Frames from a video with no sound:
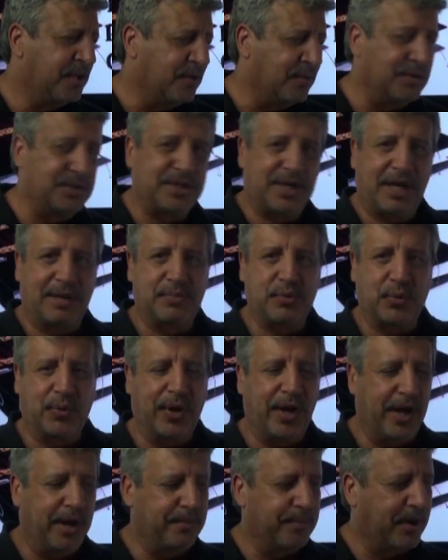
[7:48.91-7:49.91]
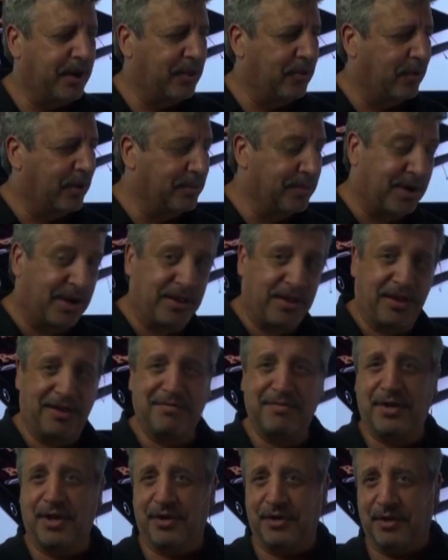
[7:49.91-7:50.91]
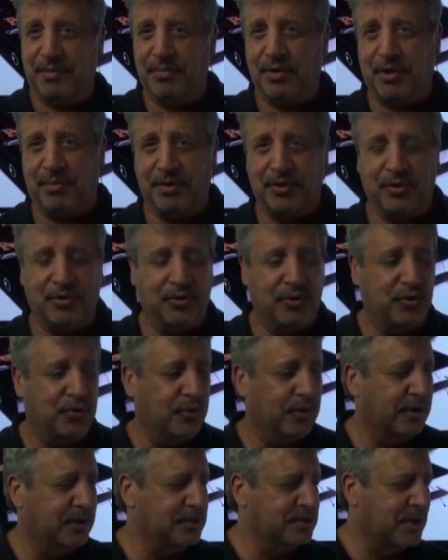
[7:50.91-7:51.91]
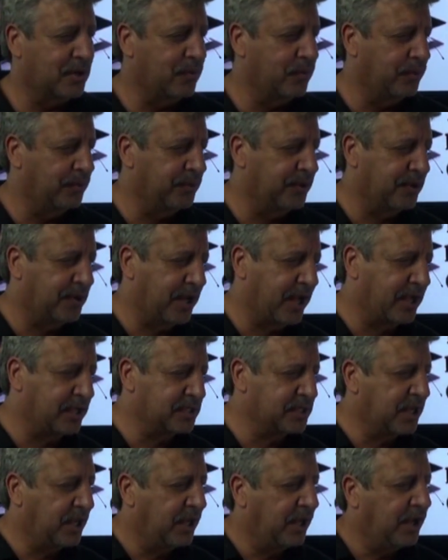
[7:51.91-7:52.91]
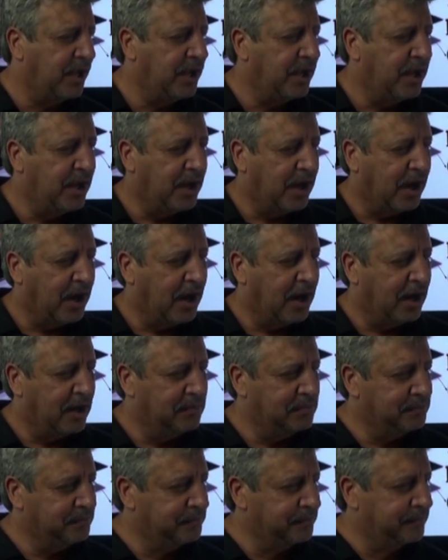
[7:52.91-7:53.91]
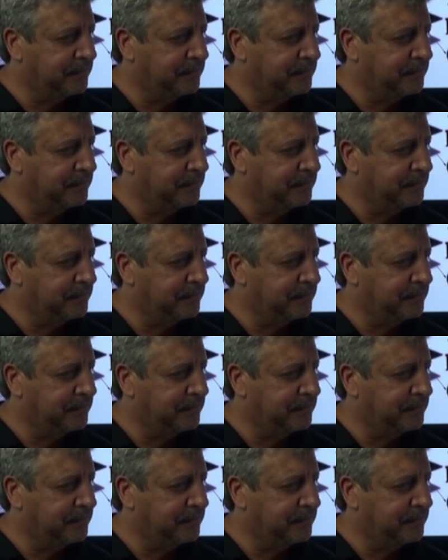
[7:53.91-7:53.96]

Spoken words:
which I absolutely hate, by the way, but I love getting them coming to the door because I ruin their days. I